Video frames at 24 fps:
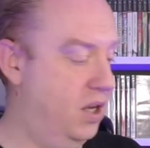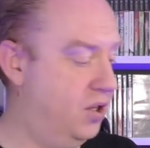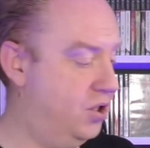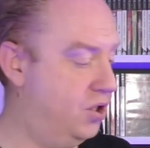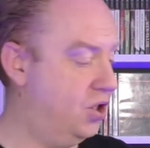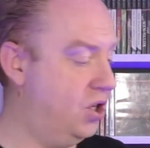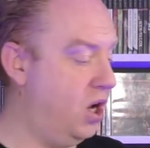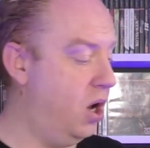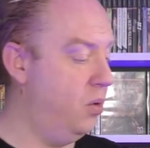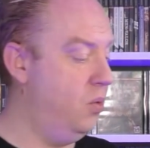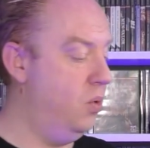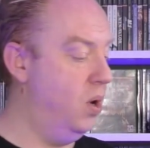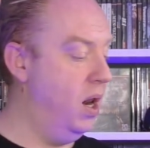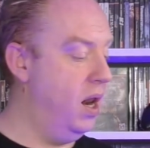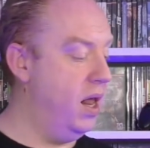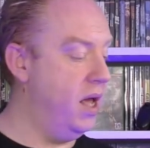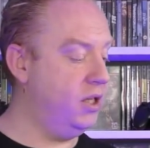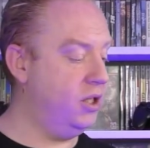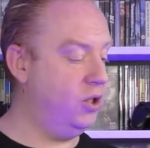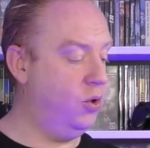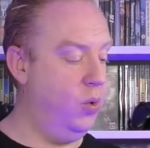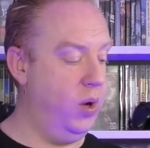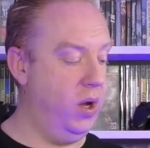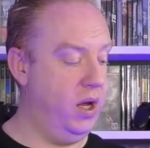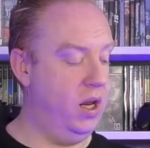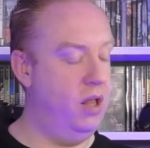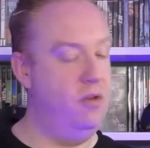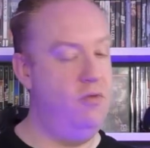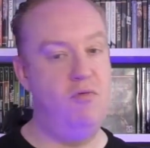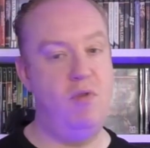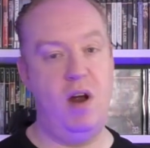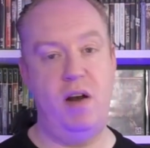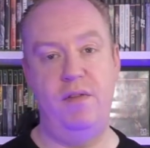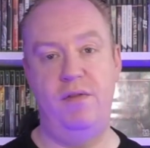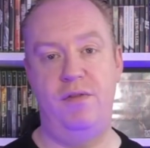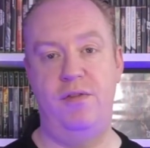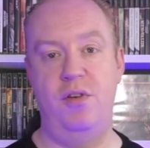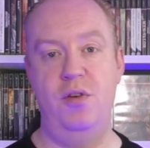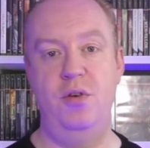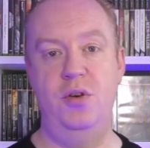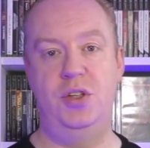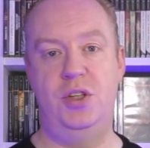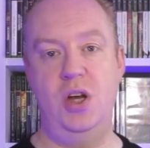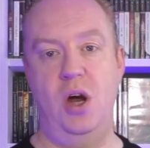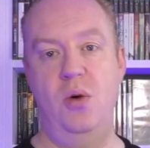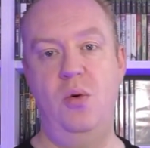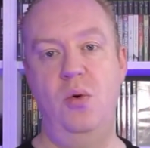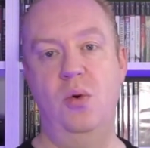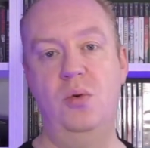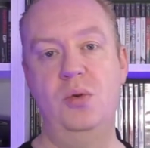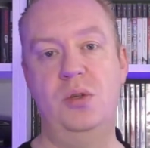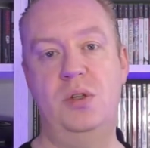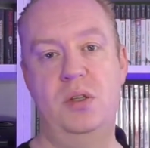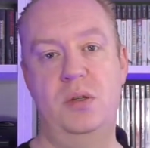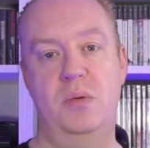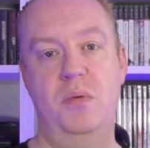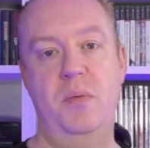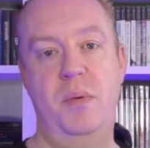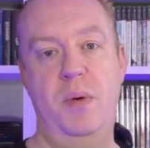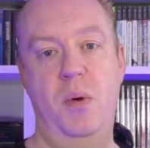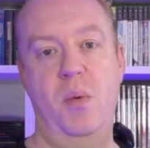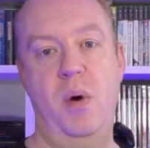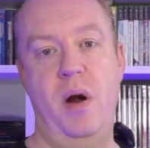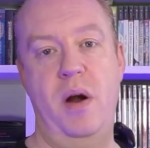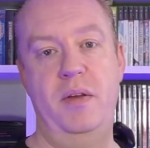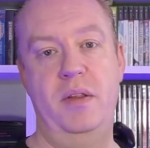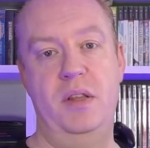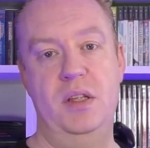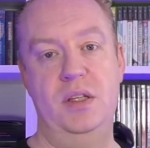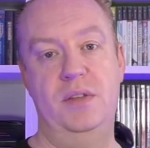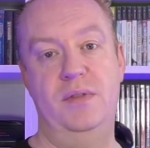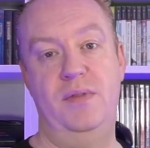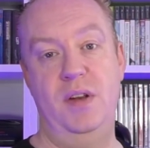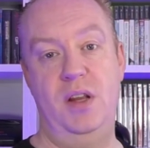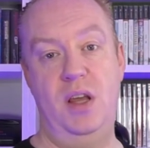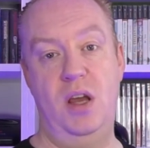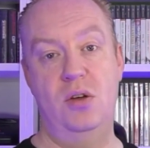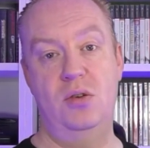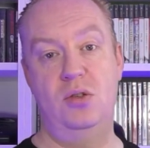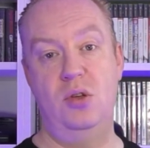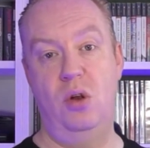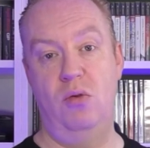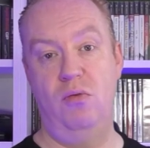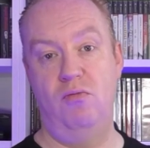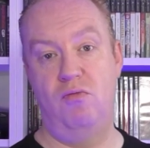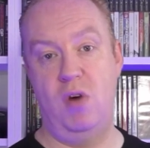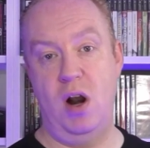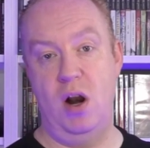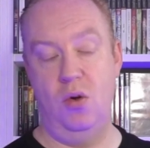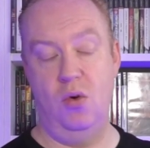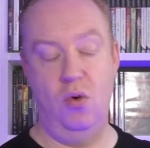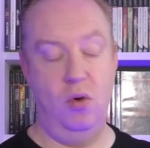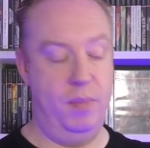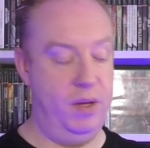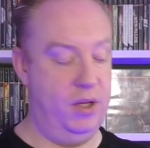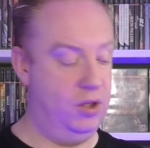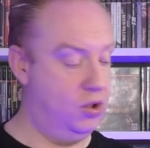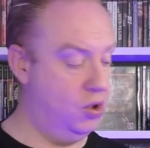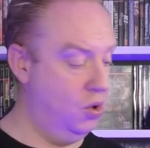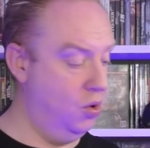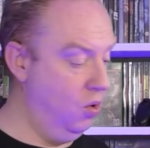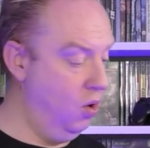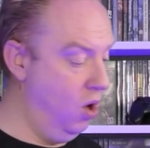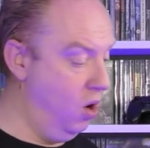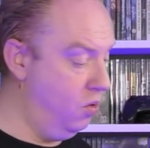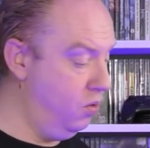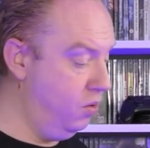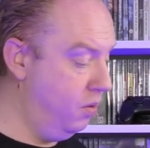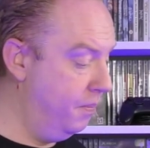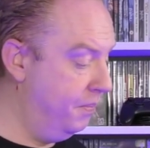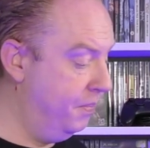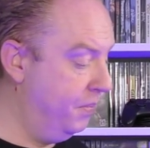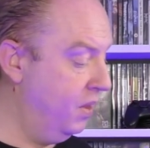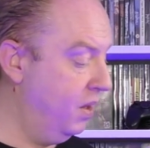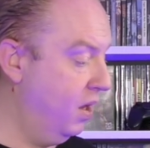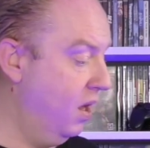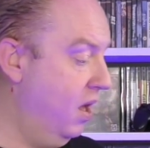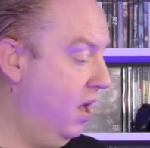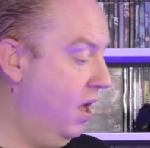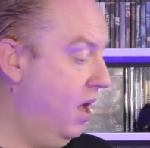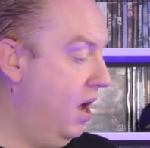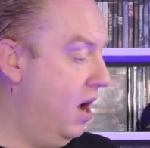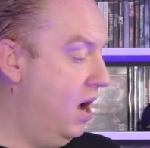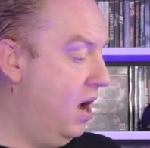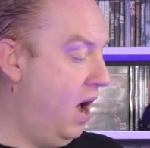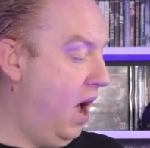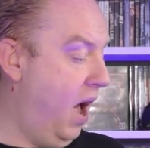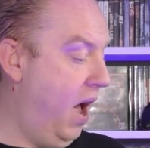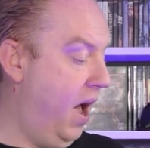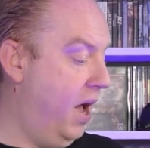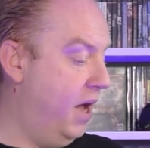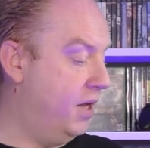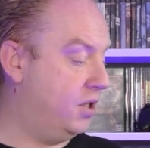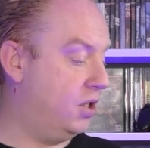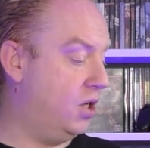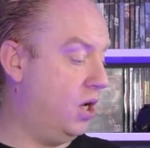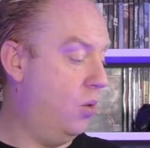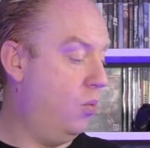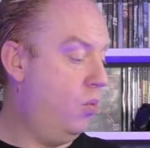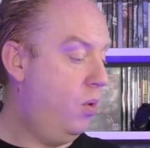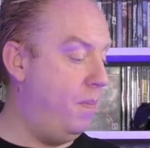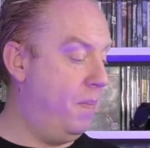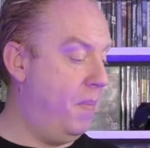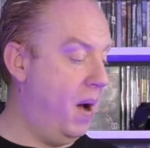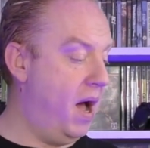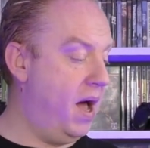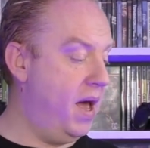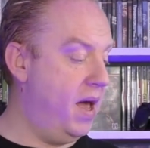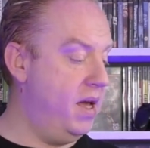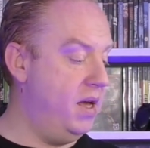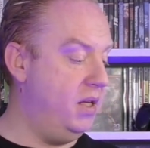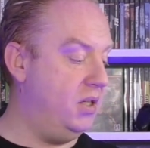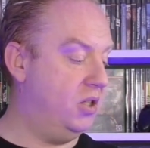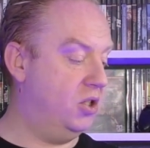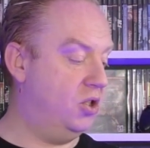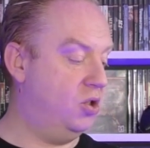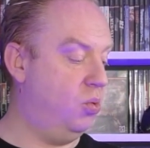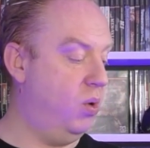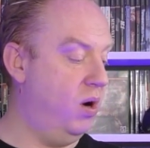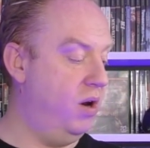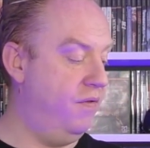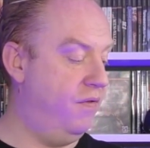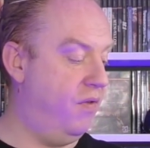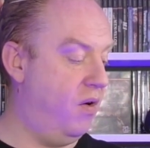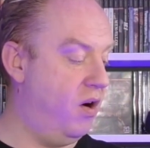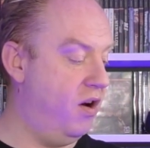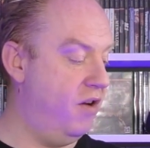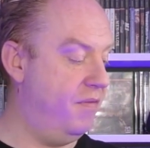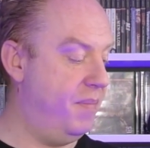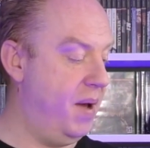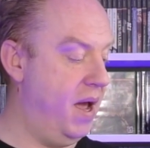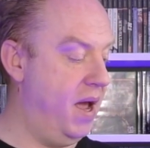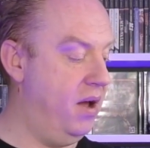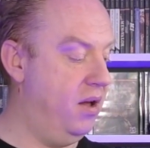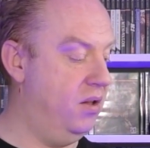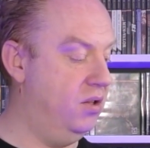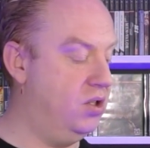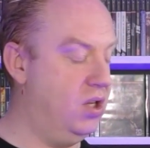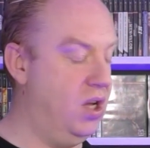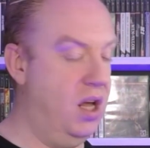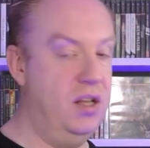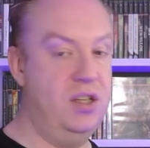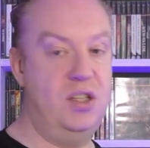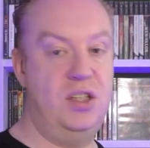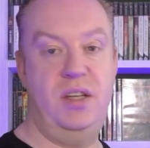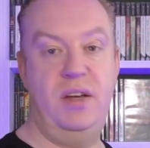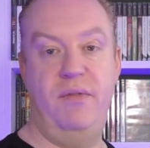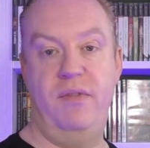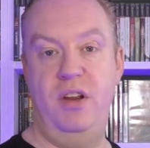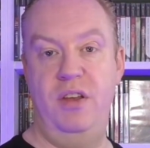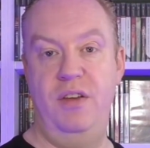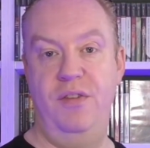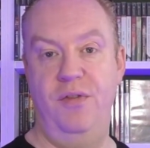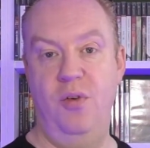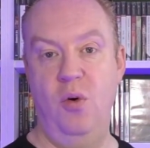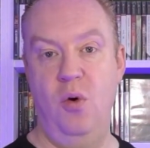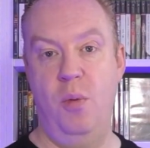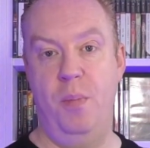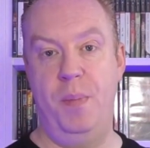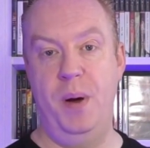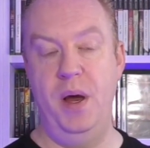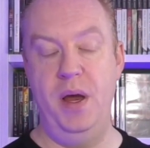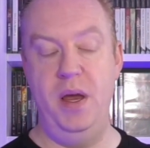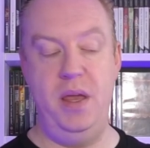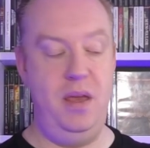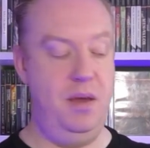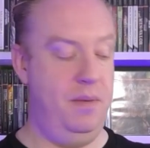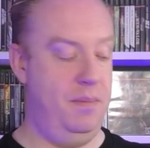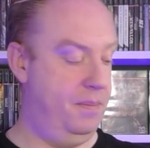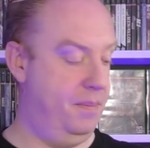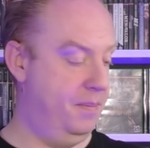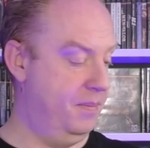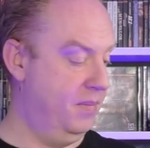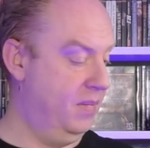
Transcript: So let's quickly run through the totals because I'm a bit worried that this video's run on a bit too long. Uh, so we paid £25.74p.